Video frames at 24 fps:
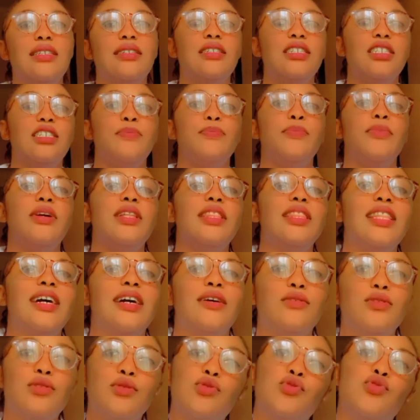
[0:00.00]
She pointed
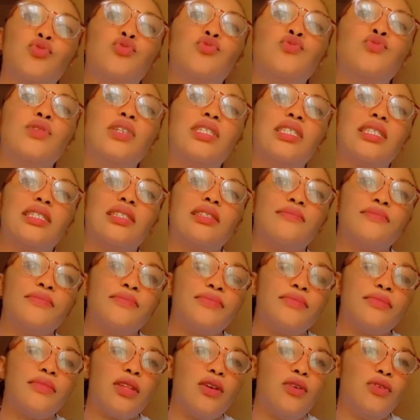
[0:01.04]
out 2 weeks.
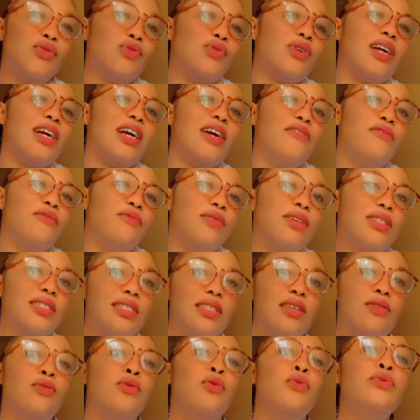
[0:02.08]
2.5 weeks
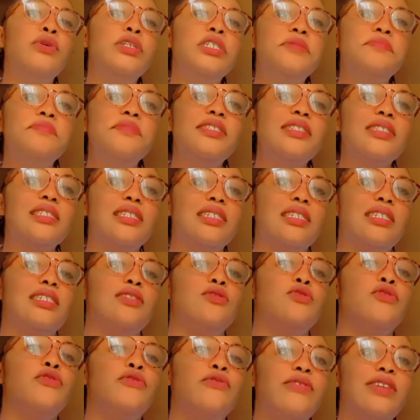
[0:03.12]
ago, which means
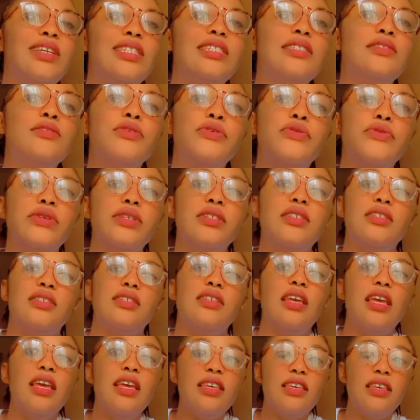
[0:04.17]
she's ovulating already.
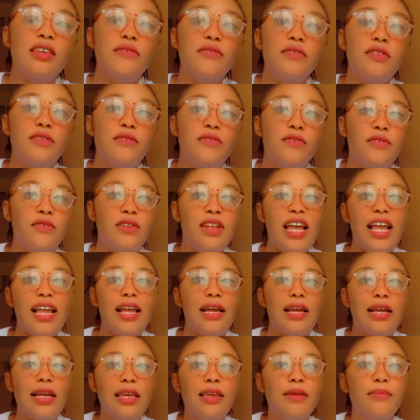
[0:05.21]
Even if you
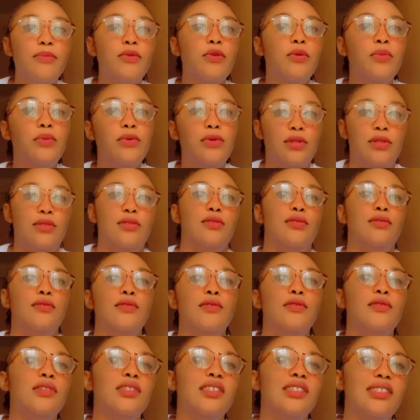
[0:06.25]
like, keep your postinor2
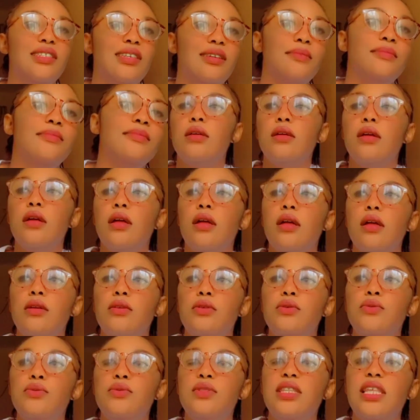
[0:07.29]
on the table,
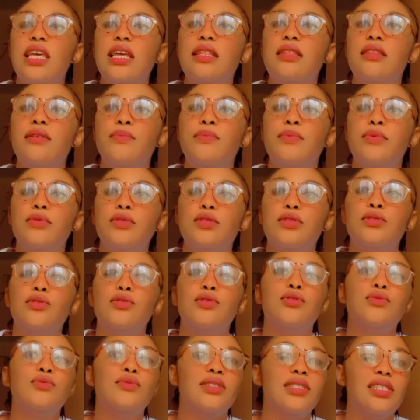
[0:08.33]
you take the
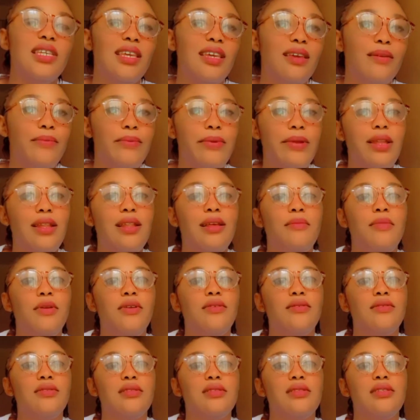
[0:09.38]
postinor2, you still get pregnant
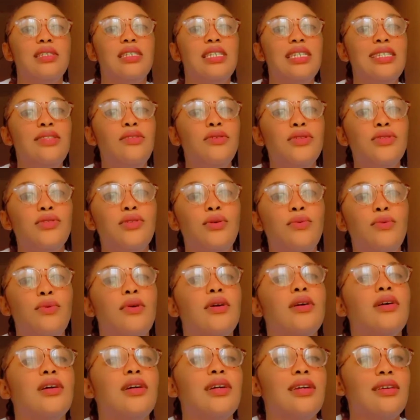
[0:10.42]
because it does not
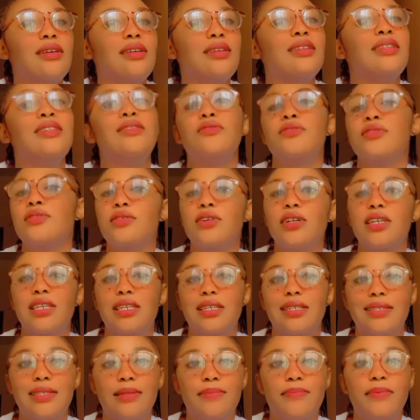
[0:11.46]
work. It does not
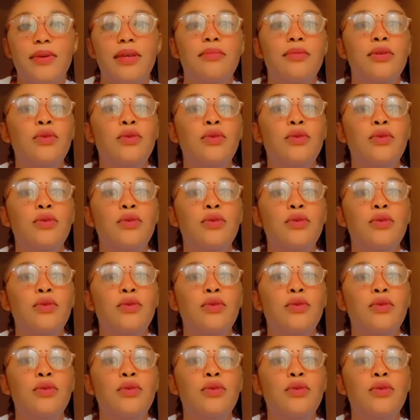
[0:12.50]
kill sperm.